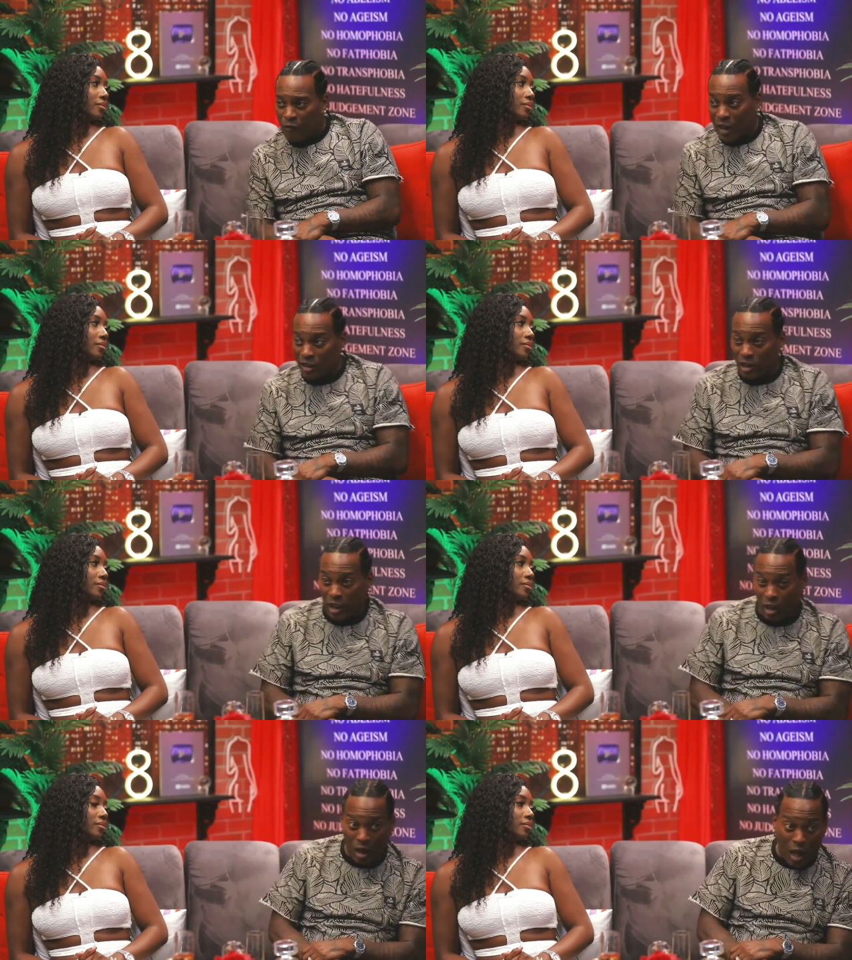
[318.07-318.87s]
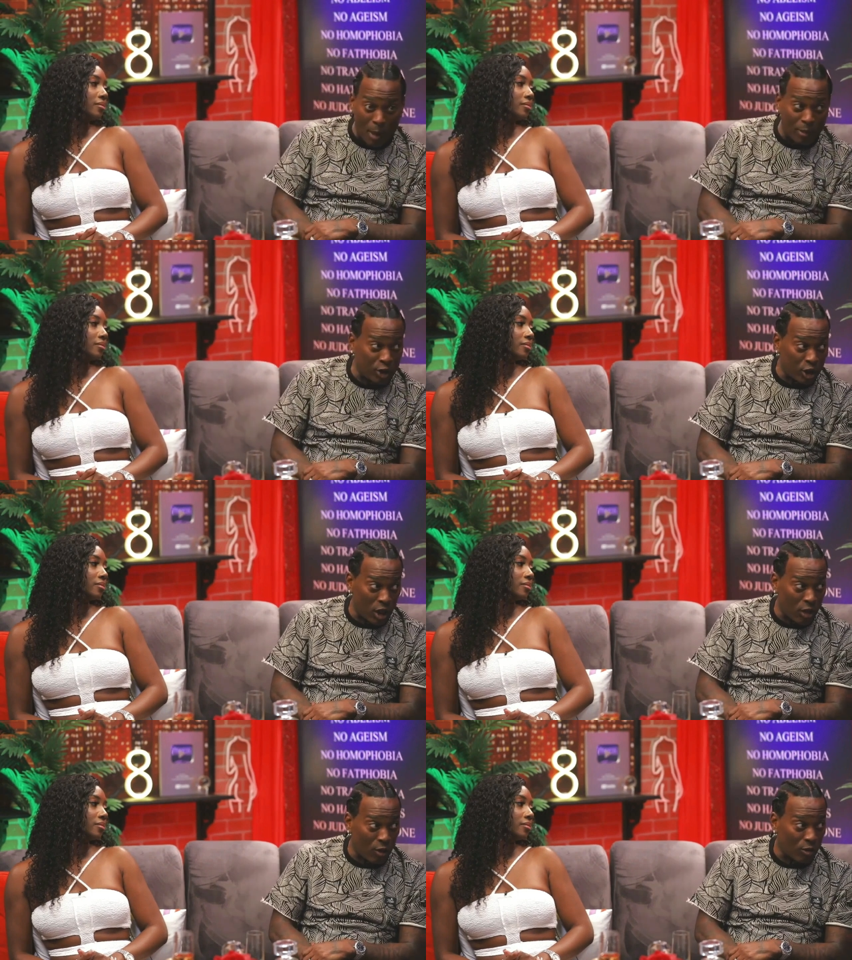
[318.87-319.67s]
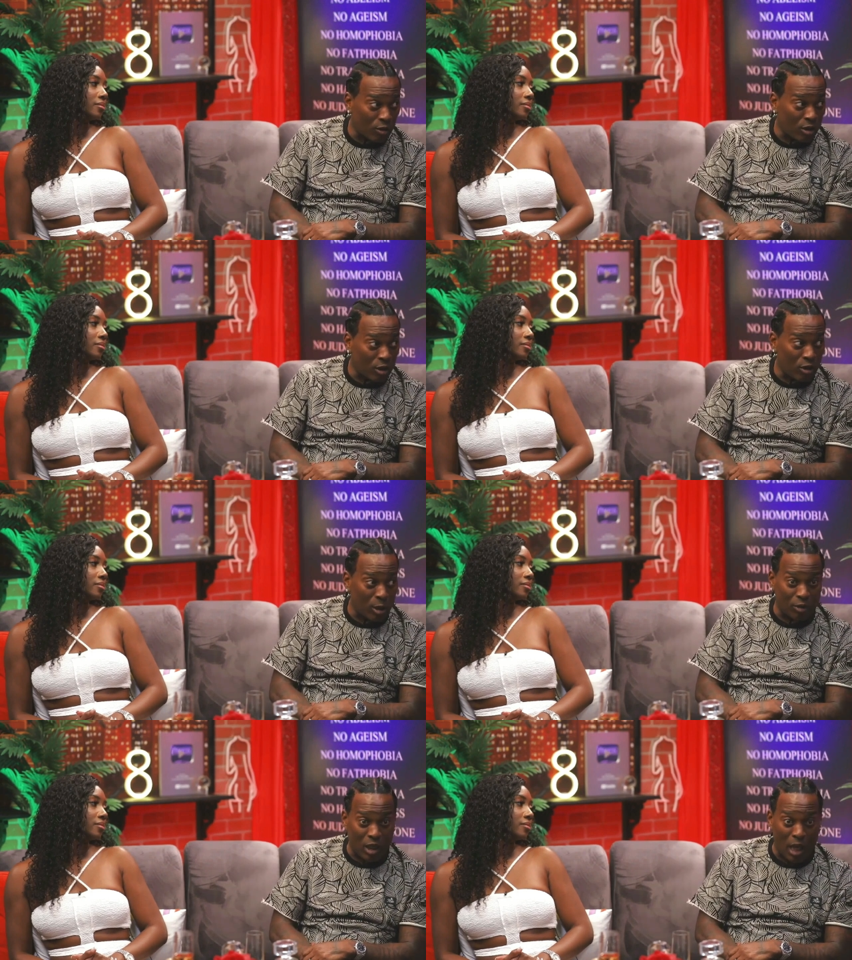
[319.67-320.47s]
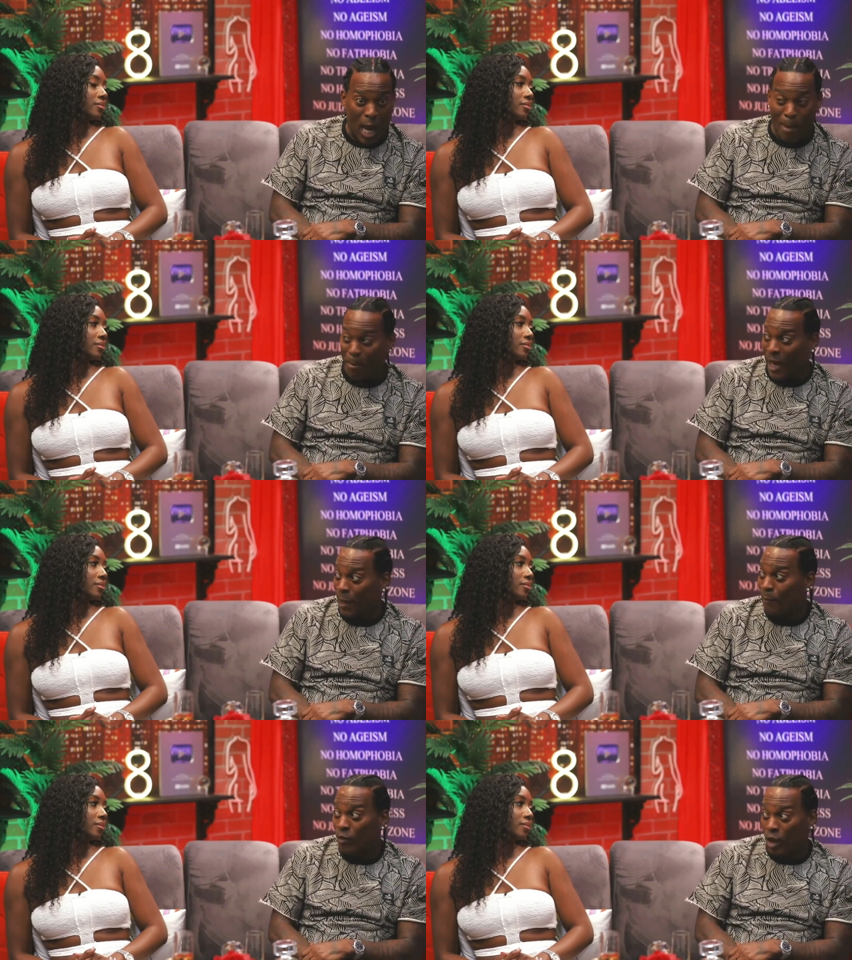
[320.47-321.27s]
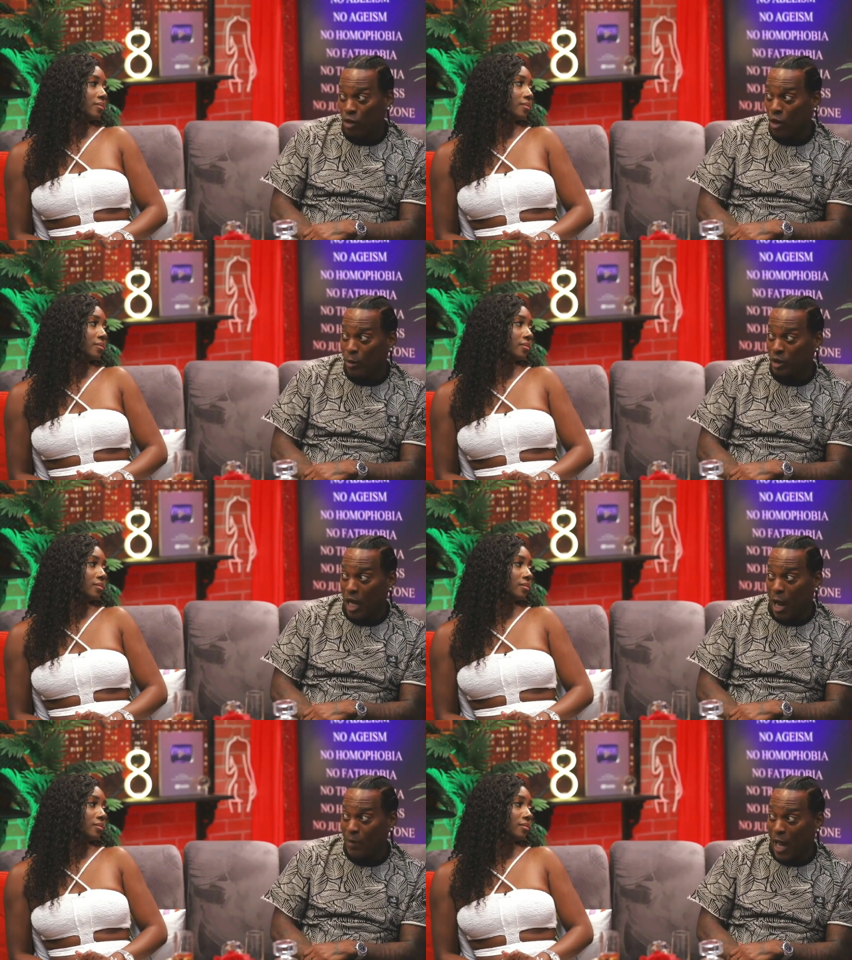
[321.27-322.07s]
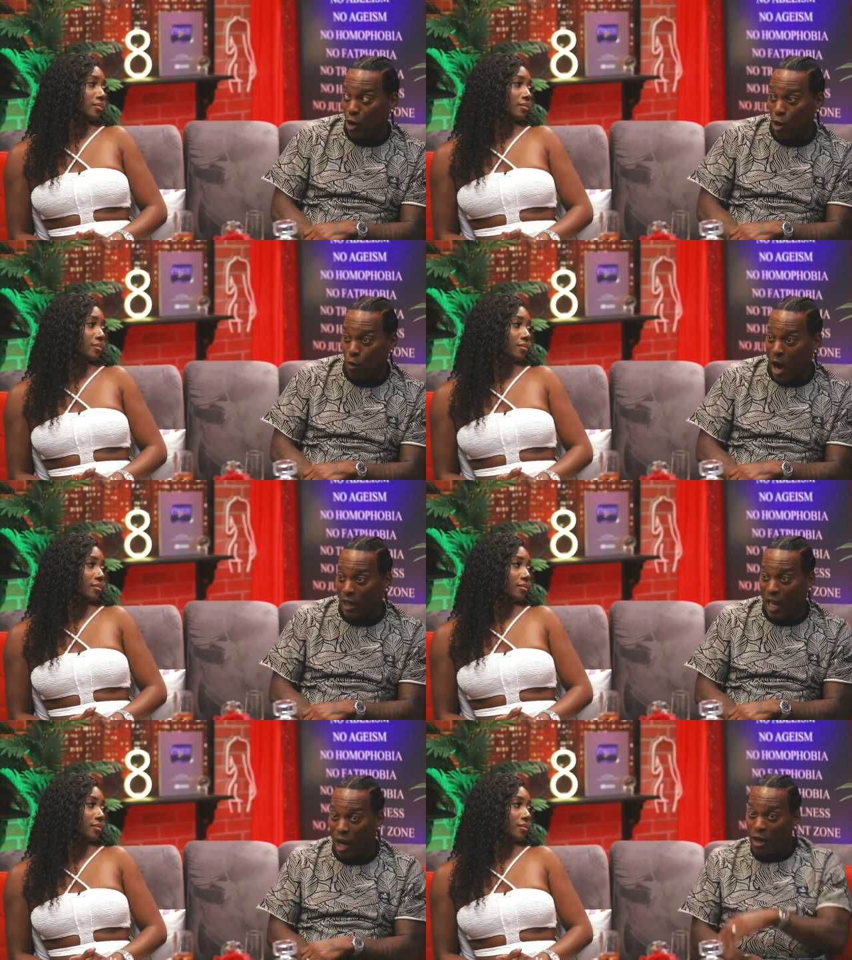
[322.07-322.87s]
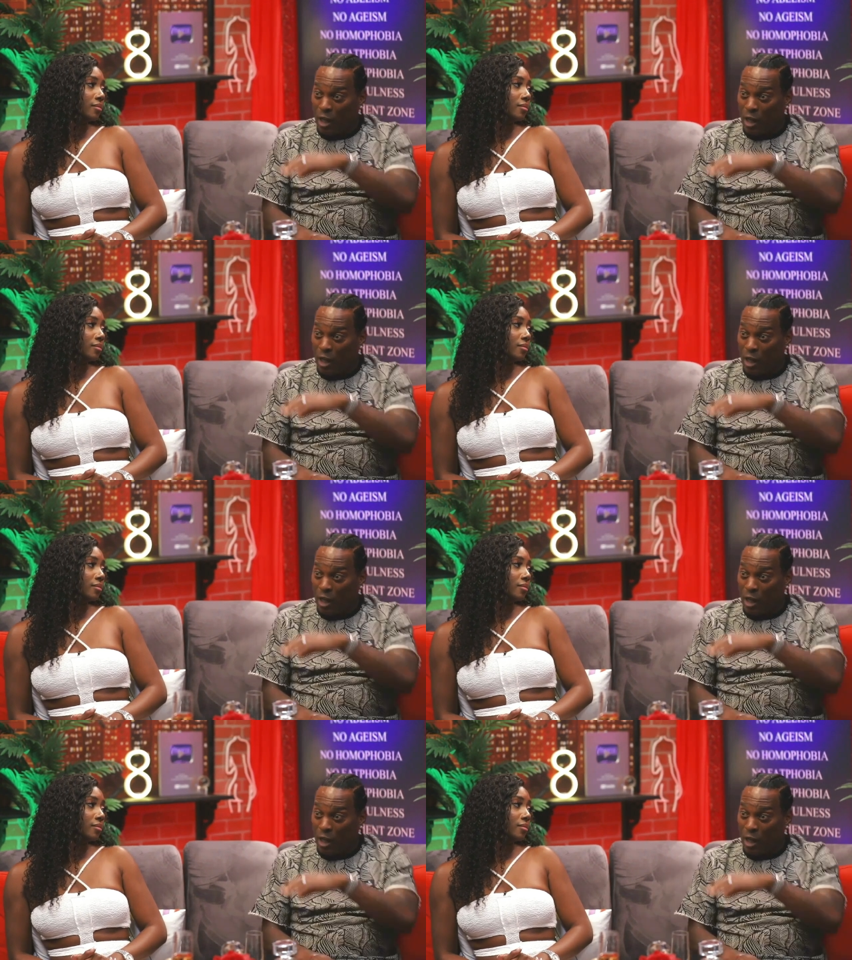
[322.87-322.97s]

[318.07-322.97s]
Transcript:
Speaker 1: If I see her, I'ma chill. You know what I'm saying? I might, you know what I'm saying? I'm not gonna wild